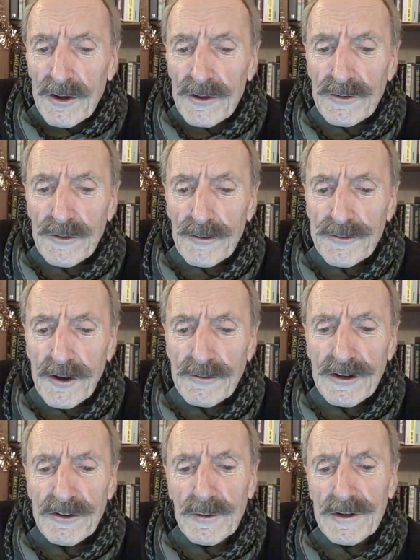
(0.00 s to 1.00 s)
Not
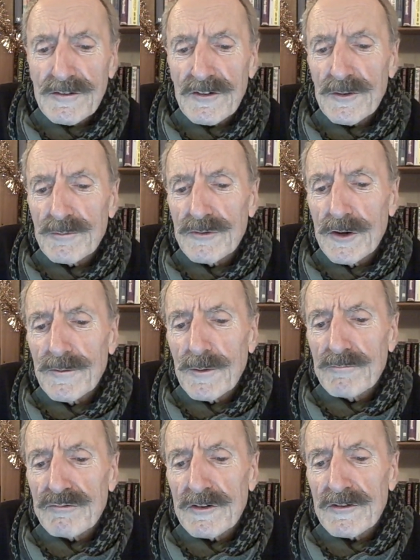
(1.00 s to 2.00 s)
only do I disapprove
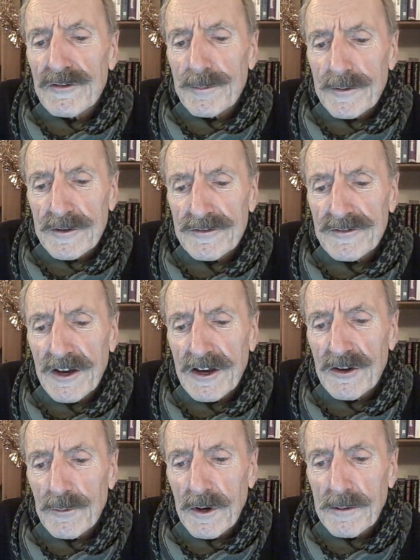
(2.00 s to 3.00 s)
in principle as
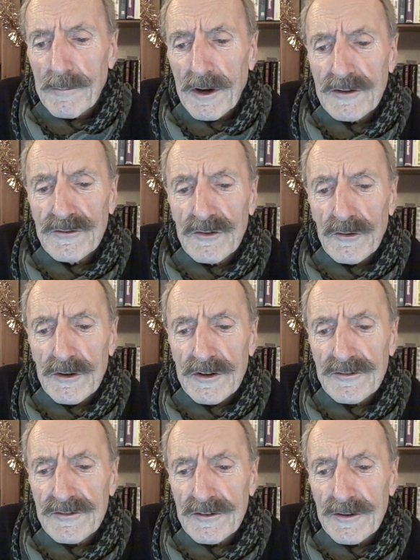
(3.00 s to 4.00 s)
taking away my
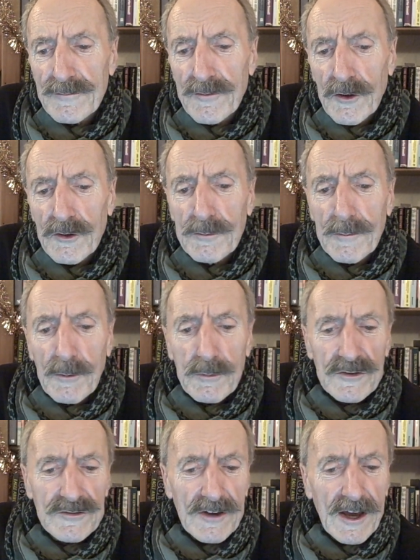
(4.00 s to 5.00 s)
choice of whom I
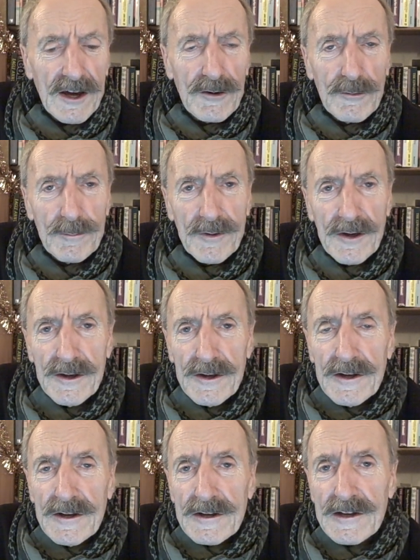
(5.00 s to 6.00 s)
wish to help,
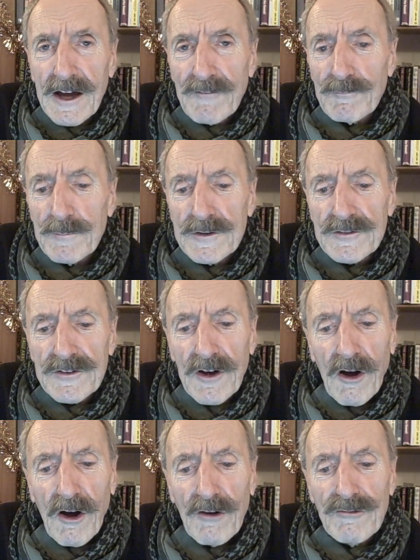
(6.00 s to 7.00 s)
governments are
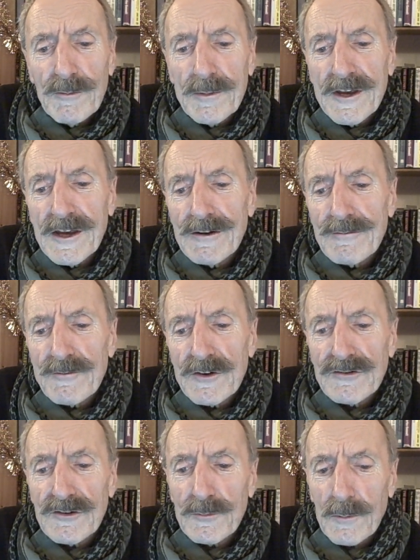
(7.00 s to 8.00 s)
horribly
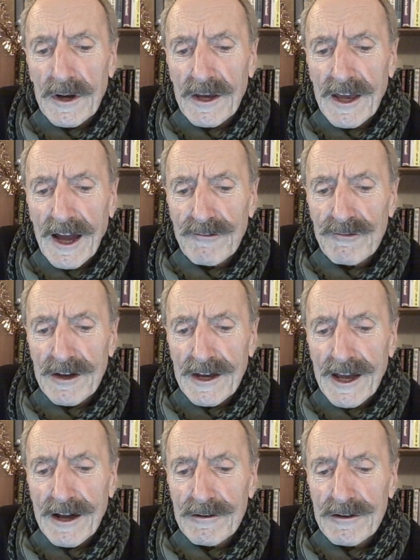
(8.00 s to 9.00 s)
inefficient when
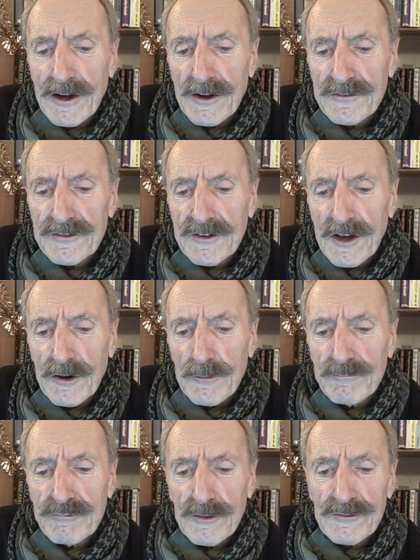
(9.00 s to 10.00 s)
carrying out large-scale
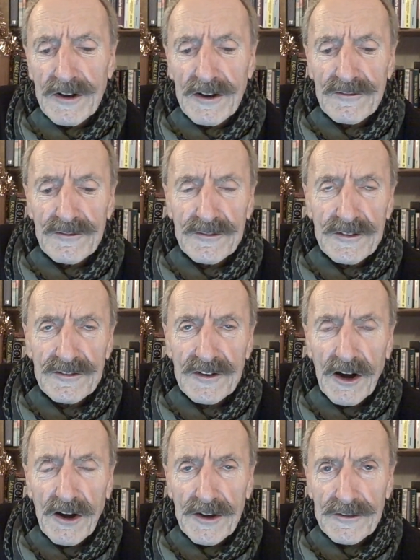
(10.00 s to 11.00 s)
projects of this
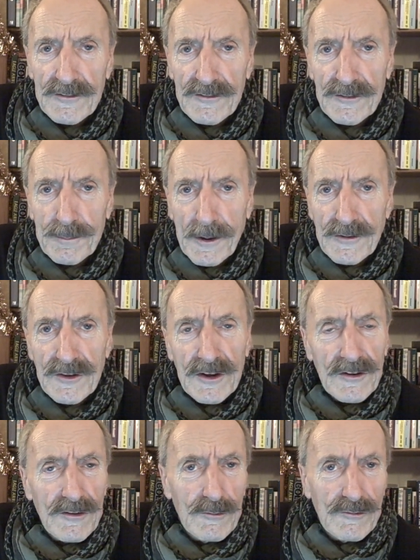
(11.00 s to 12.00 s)
kind and spending
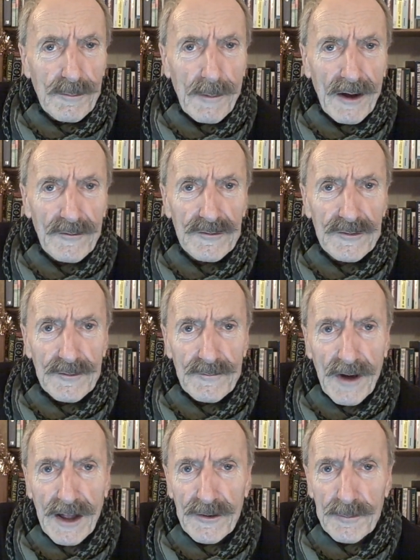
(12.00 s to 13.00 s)
huge amounts of
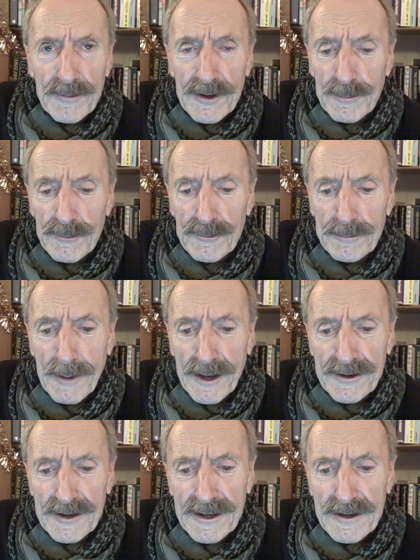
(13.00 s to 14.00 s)
other people's
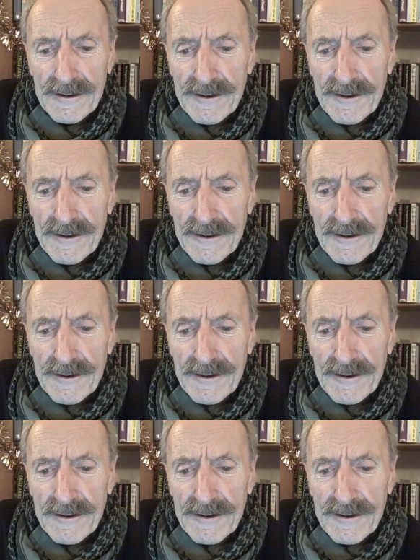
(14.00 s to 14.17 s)
money.